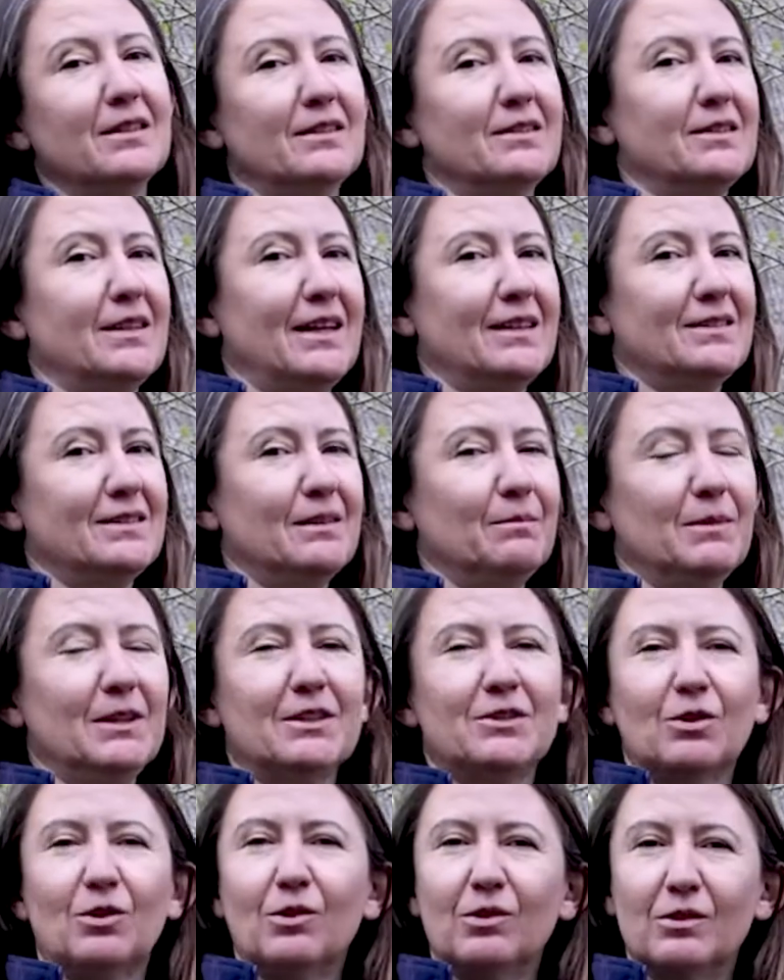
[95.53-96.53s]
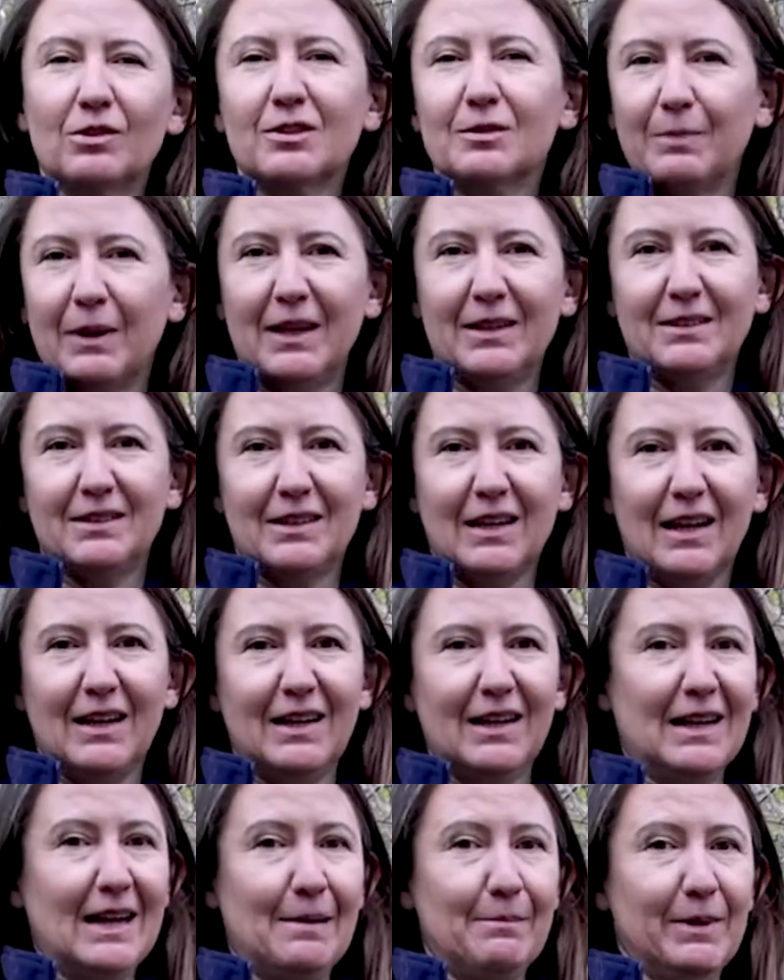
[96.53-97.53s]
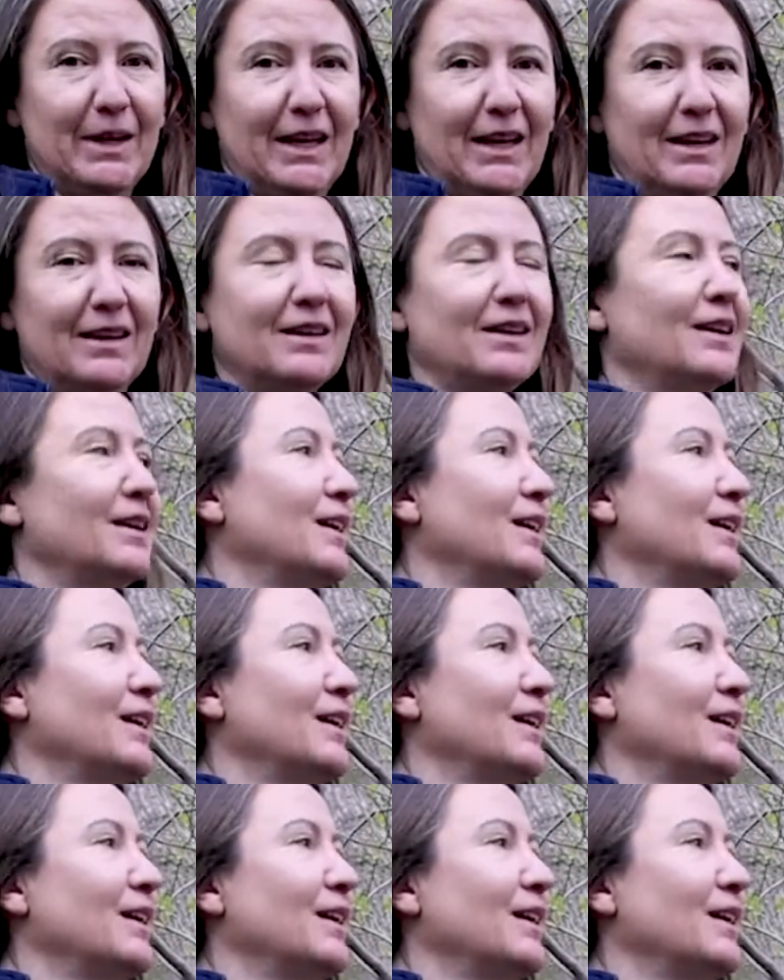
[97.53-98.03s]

It tastes similar to allspice, slightly lemony.